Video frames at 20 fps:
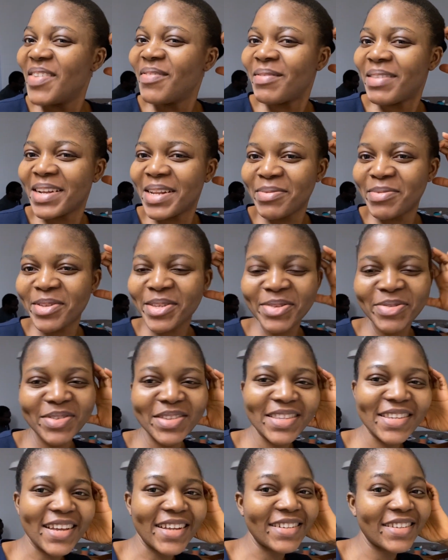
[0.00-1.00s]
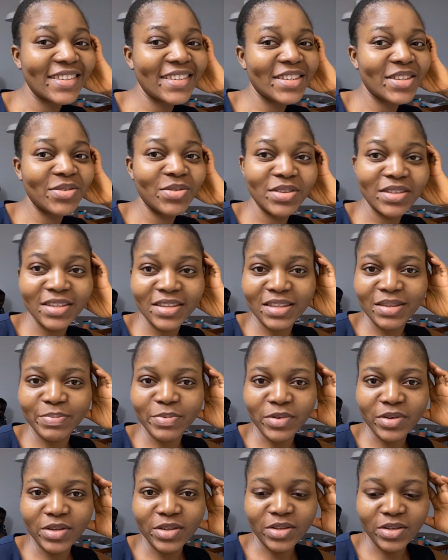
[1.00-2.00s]
My name is Christy and this is Christy's
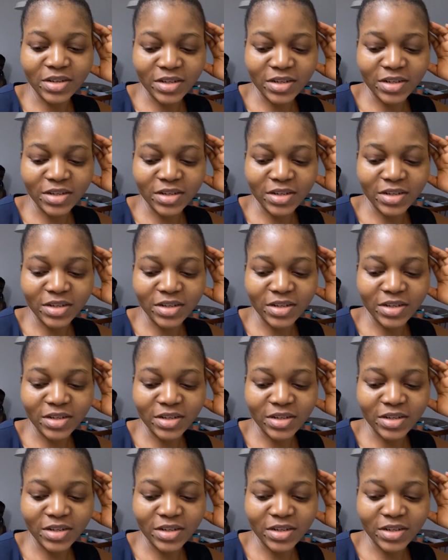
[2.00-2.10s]
Pause.